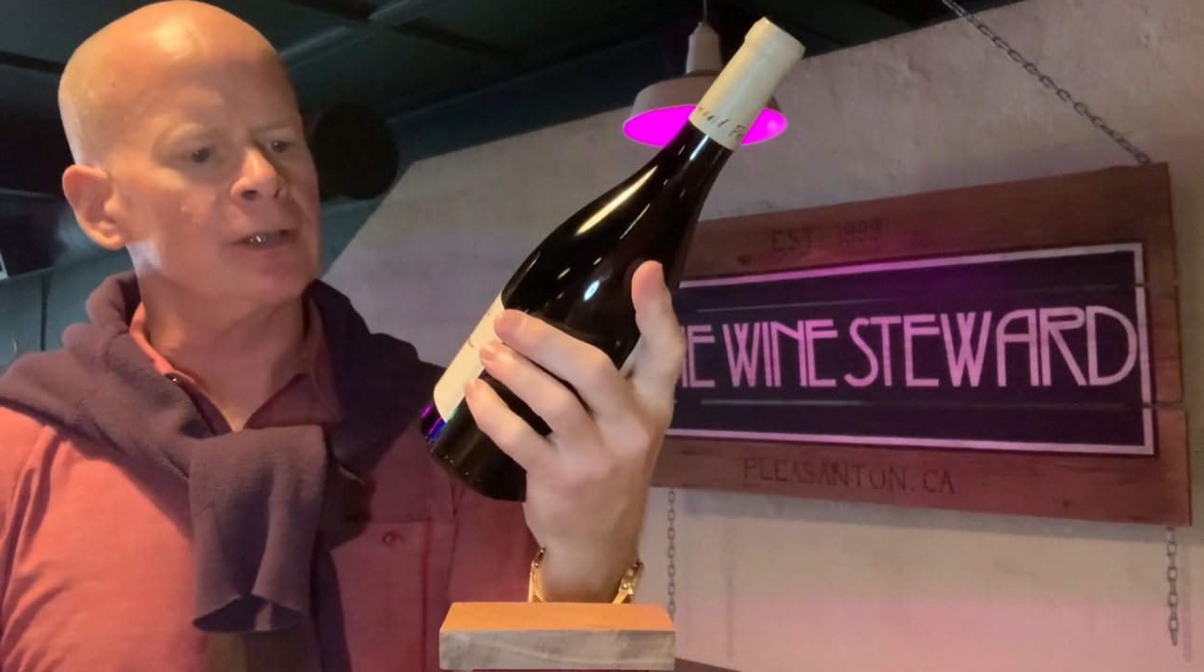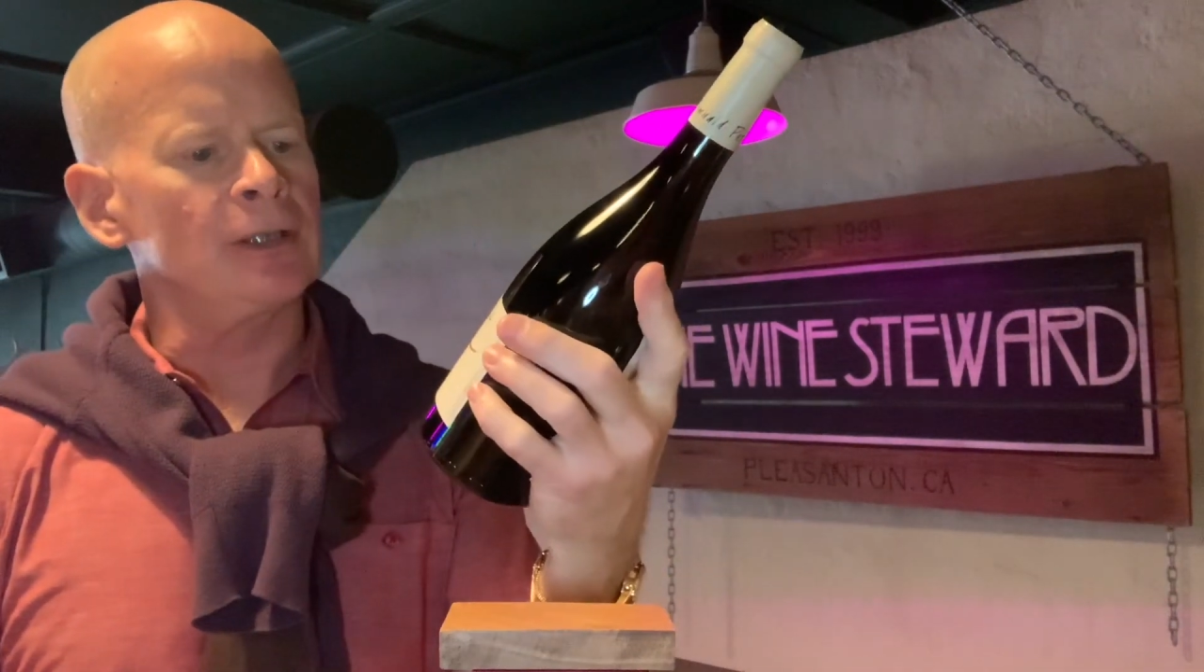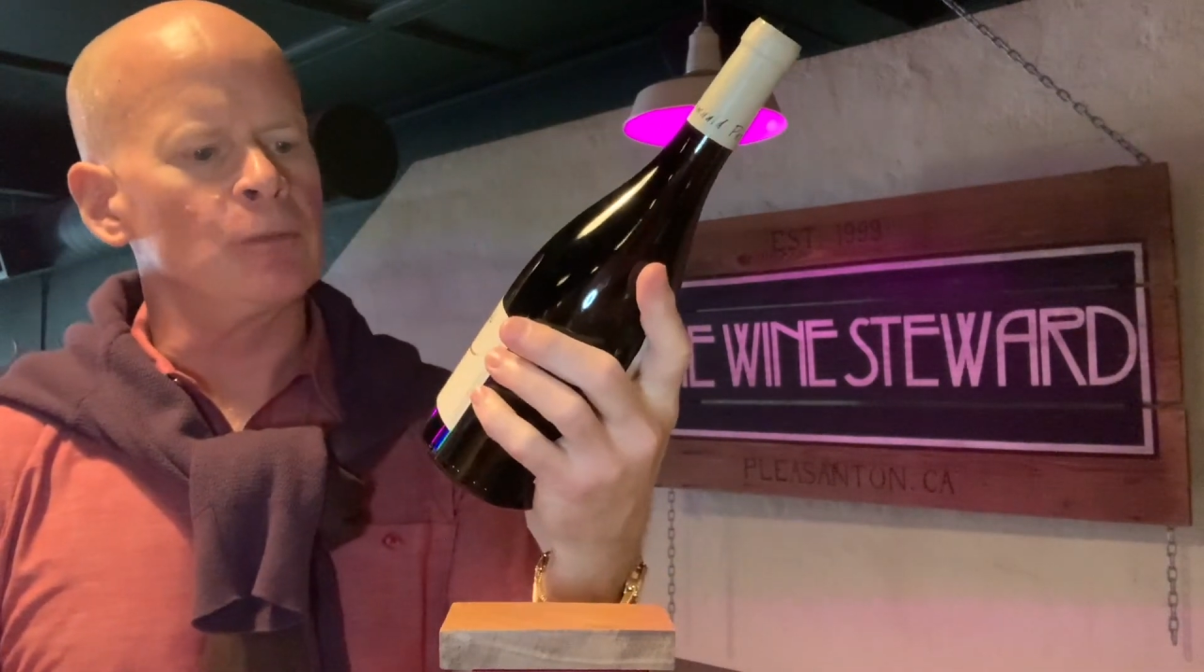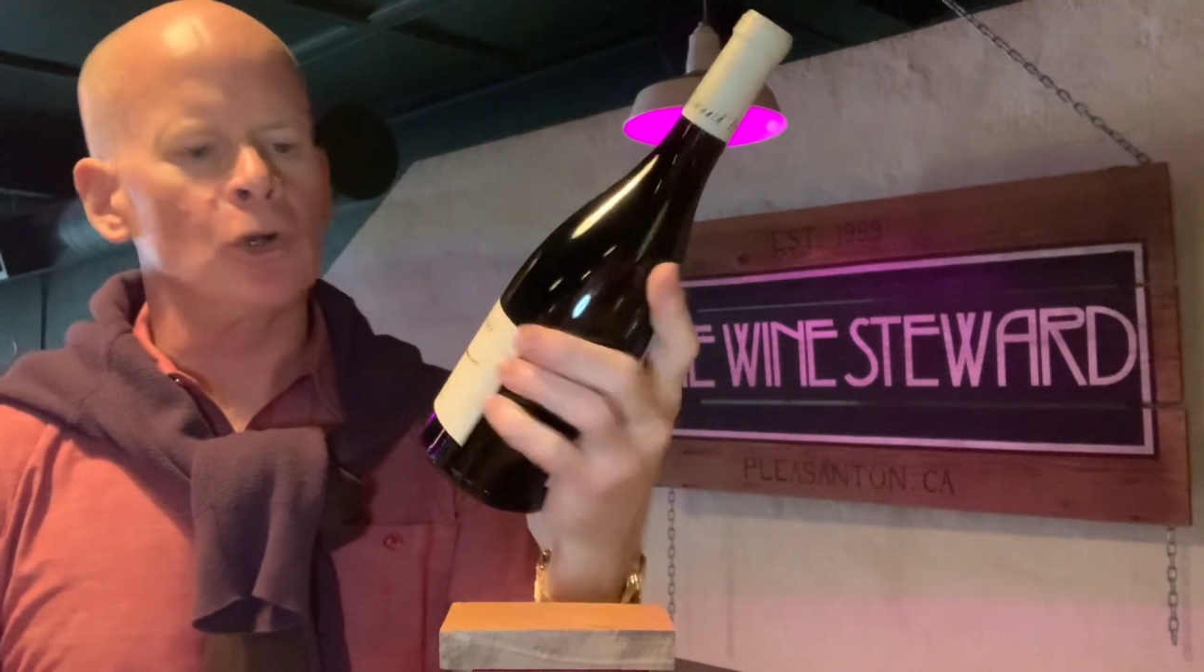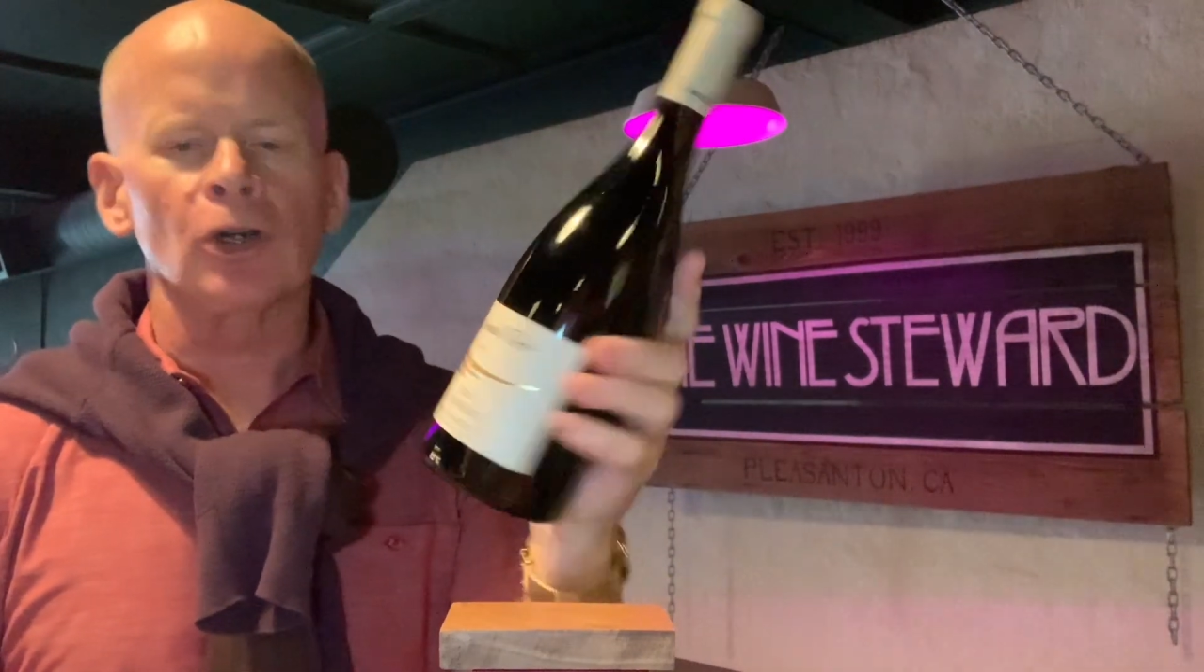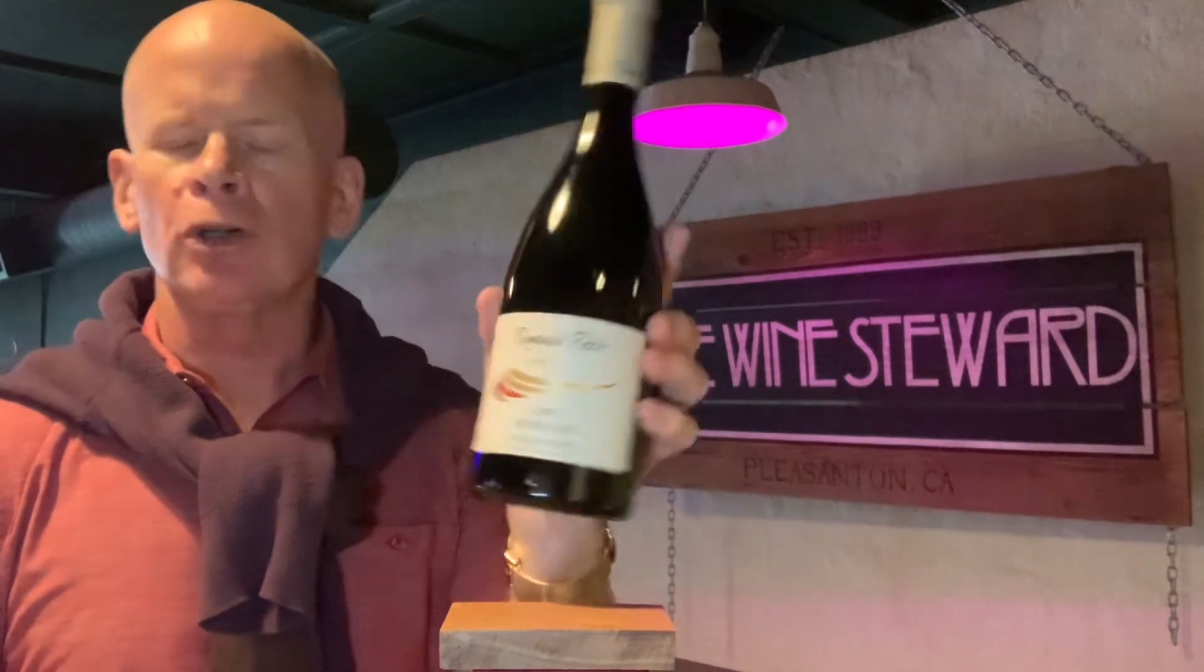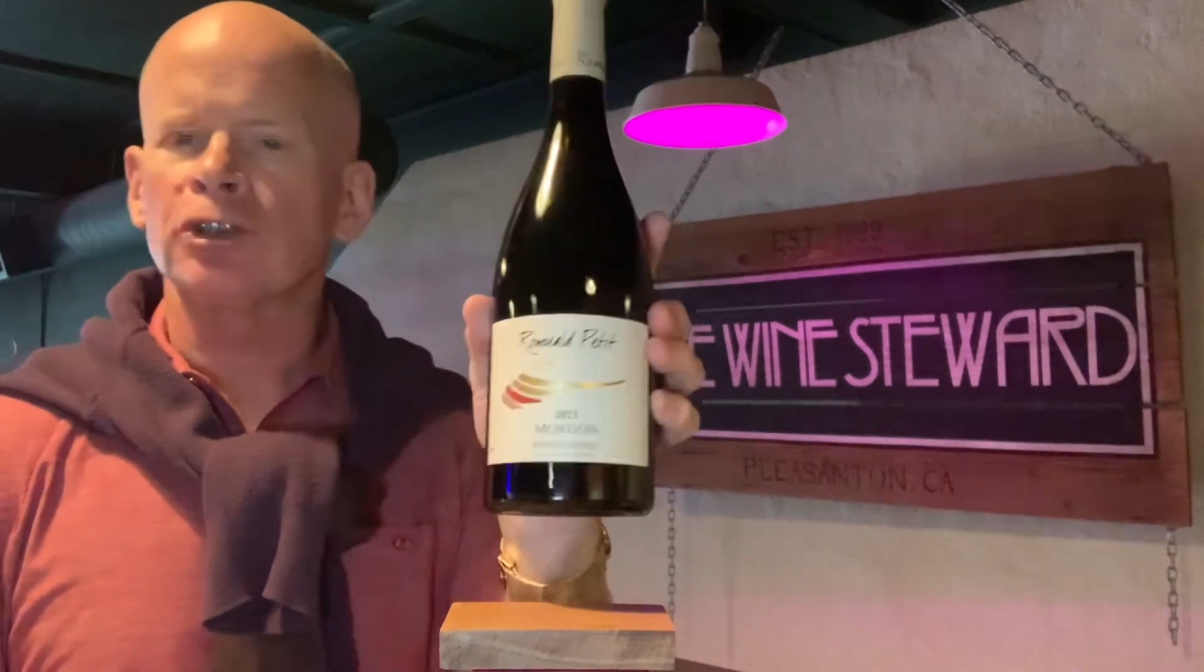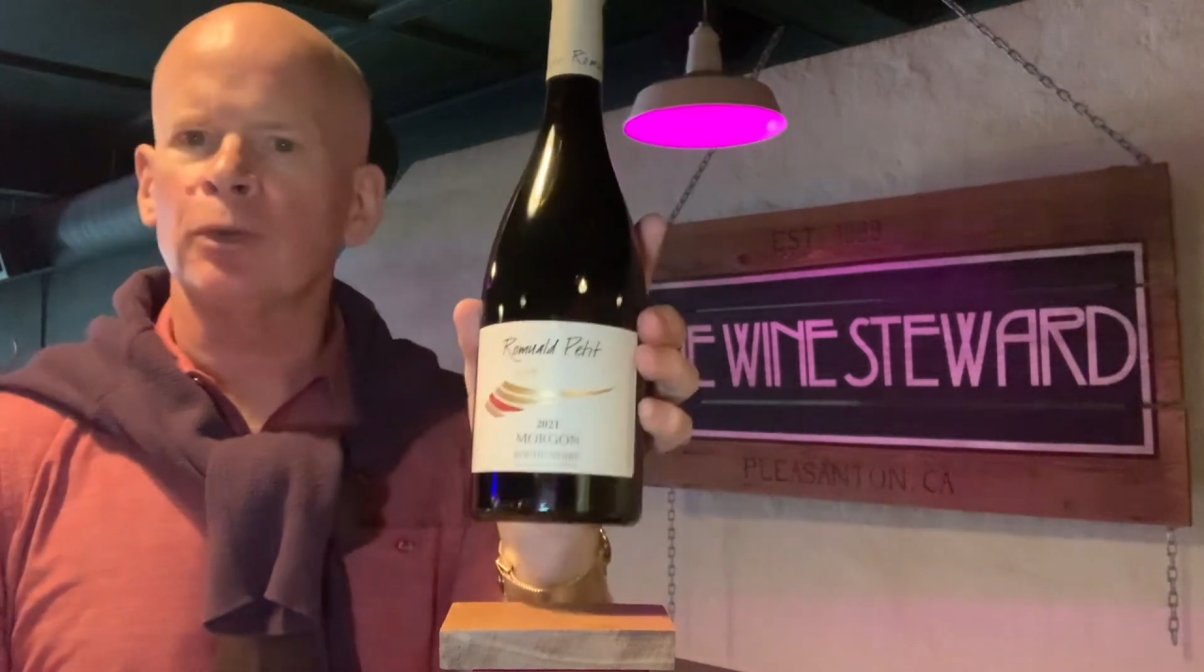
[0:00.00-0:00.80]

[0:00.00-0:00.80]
a Morgon